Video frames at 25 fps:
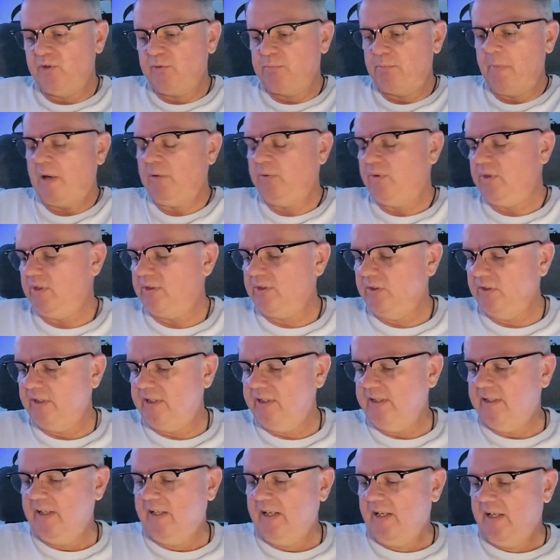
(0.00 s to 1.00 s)
mounted on
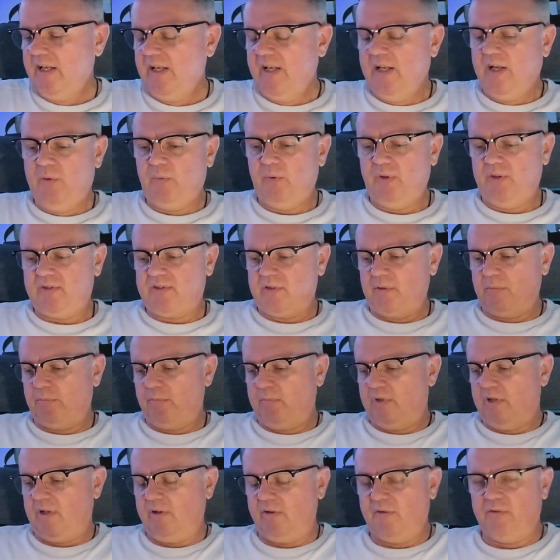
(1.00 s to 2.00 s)
it, with
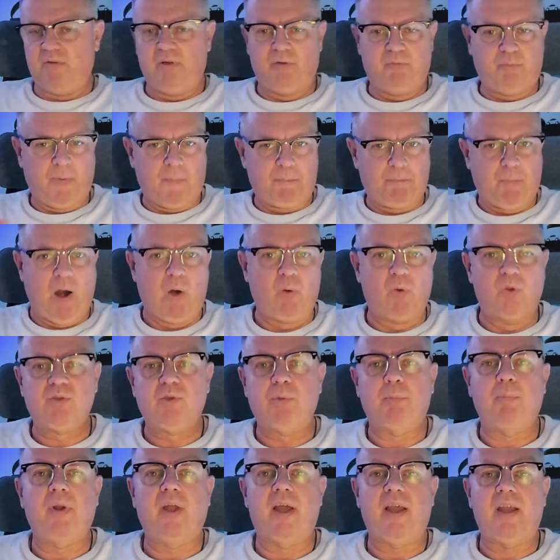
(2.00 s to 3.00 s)
some power
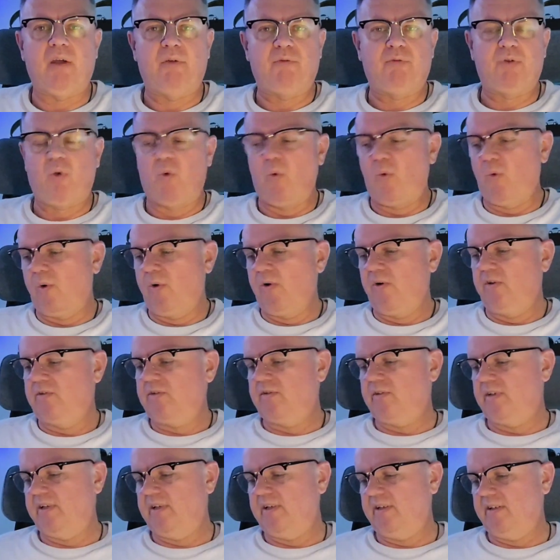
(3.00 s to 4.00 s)
supply, of
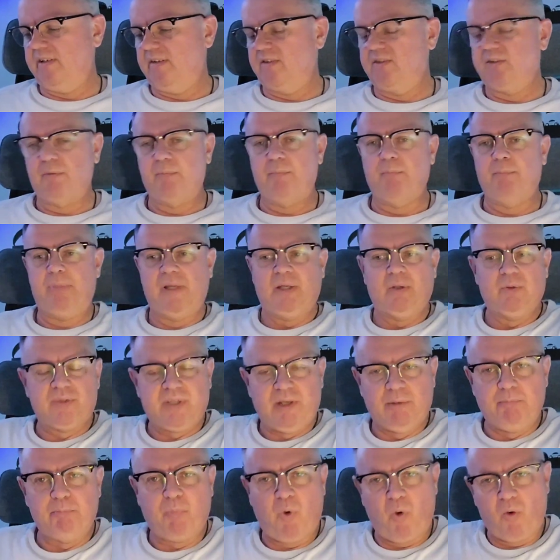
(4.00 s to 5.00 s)
course, and some
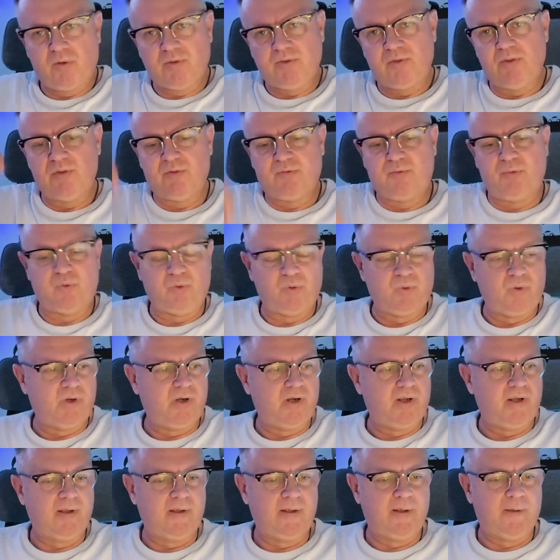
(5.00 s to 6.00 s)
built-in boxes
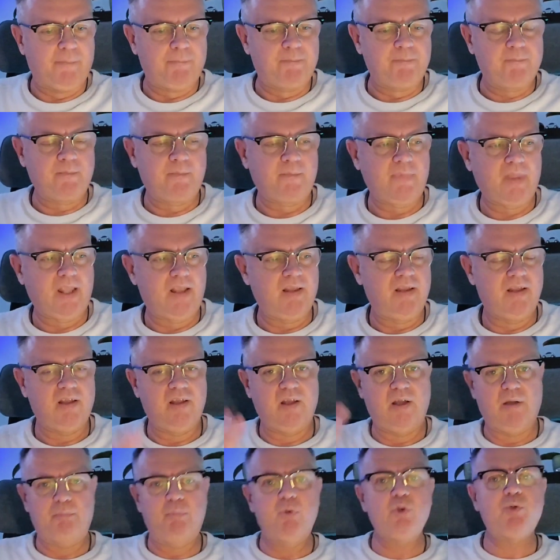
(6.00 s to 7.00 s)
for
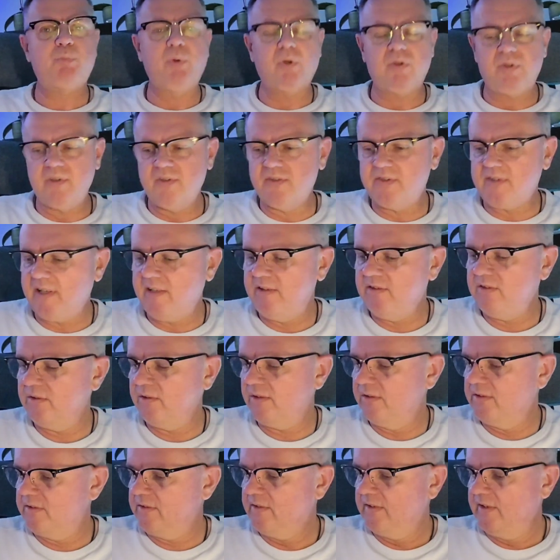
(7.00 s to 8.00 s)
push-button
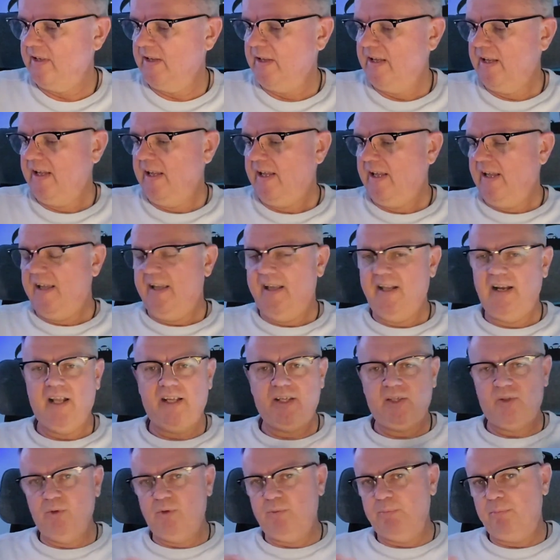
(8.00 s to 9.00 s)
sensors. And I
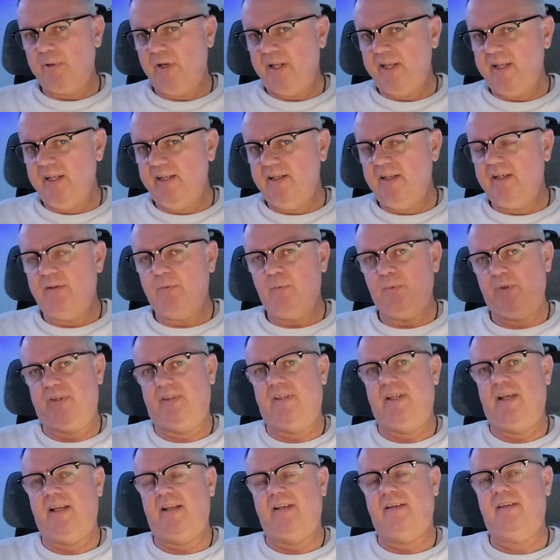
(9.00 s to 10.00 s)
could play with
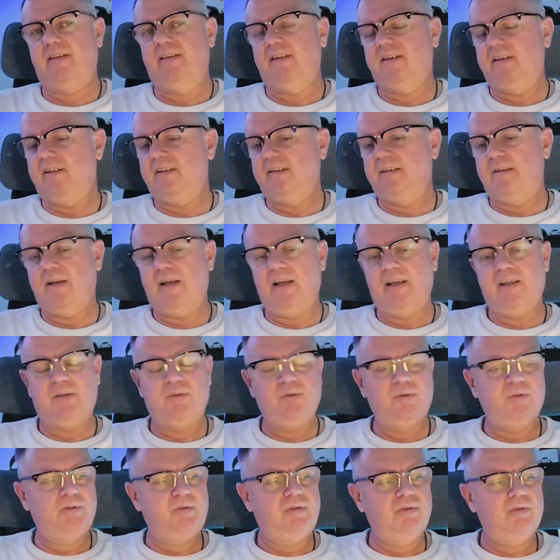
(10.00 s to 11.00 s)
that. I
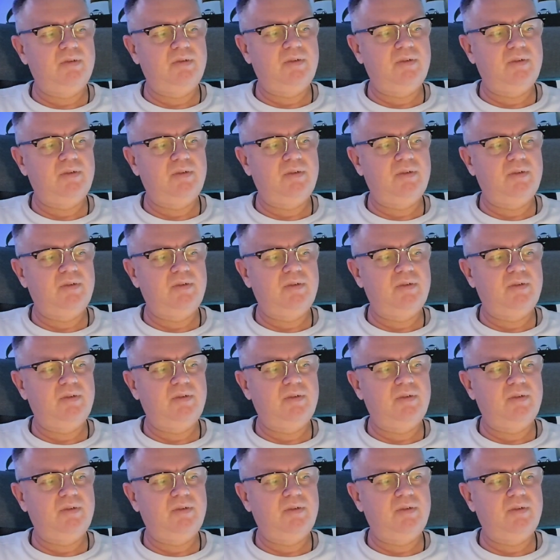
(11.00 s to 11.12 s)
could